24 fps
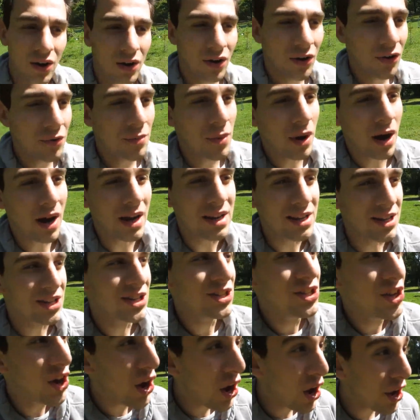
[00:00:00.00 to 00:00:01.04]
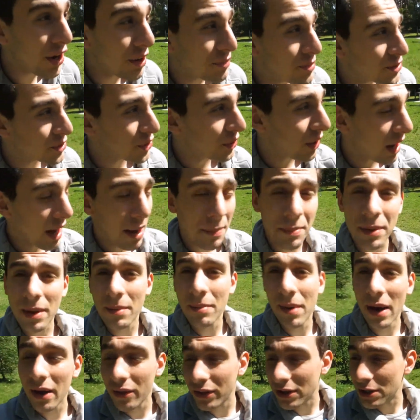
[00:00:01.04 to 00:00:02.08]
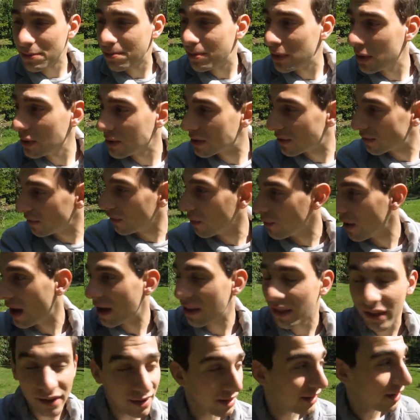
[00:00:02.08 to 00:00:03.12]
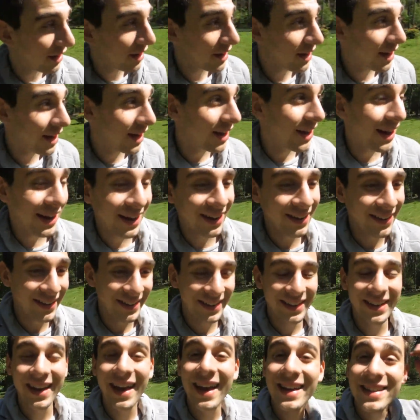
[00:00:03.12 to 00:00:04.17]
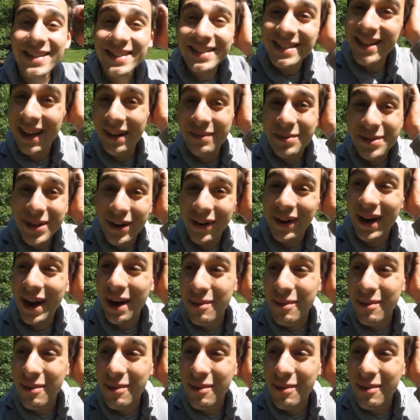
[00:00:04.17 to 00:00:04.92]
Oh my god, I'm so happy about this beautiful weather. Oh yes, I'm so